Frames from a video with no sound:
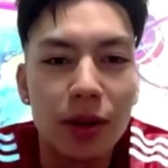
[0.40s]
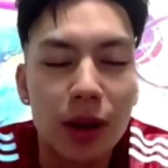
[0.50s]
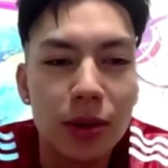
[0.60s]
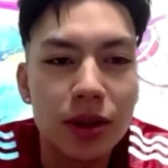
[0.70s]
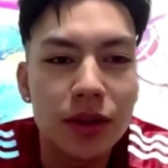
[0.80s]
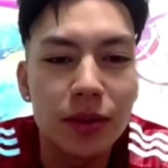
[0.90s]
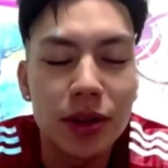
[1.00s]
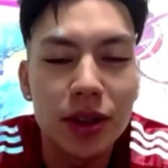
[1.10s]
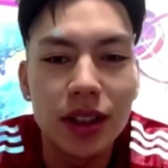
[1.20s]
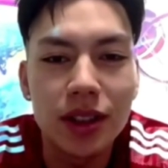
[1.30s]
Ramos from
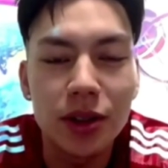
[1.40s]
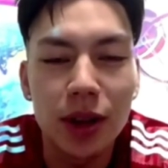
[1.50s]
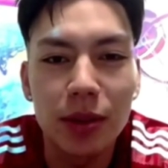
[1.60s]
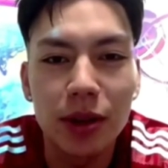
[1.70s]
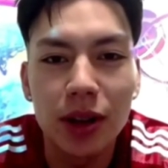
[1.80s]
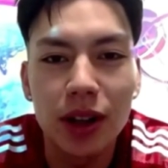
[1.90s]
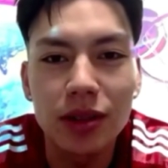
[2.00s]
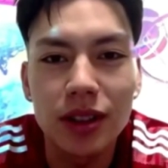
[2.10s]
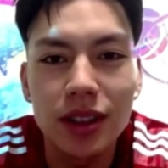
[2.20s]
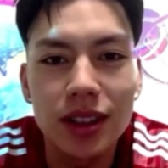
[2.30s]
the Toyama
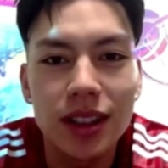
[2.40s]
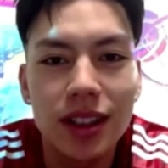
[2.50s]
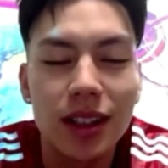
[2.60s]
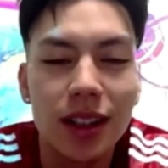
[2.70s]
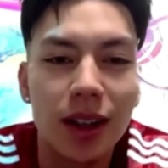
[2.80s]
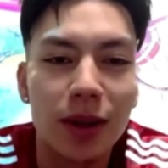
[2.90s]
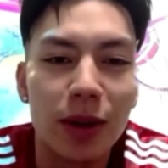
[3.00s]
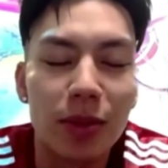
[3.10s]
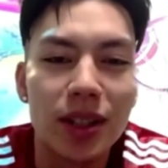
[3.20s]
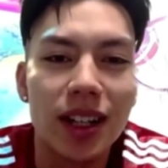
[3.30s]
Grouses,
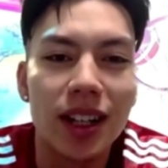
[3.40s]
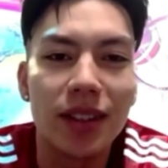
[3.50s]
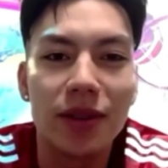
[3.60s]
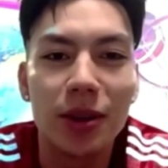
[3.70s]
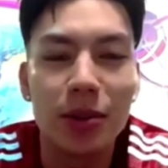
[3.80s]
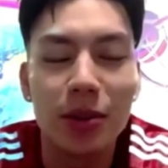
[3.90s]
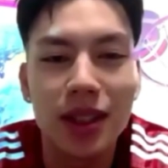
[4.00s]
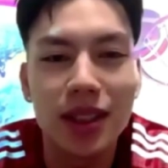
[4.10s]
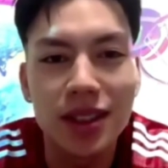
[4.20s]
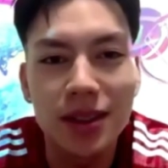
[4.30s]
representing the
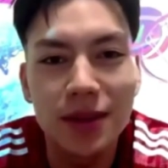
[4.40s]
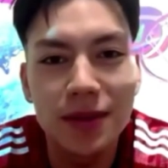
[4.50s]
Philippines.